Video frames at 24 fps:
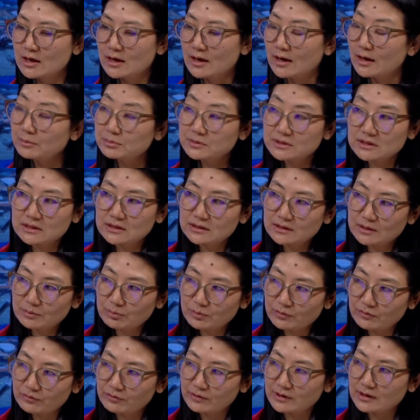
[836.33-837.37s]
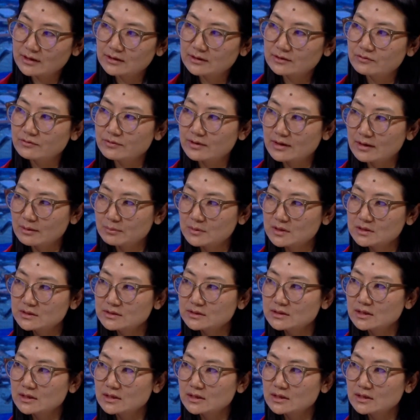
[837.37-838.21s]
update their profile in RAMIS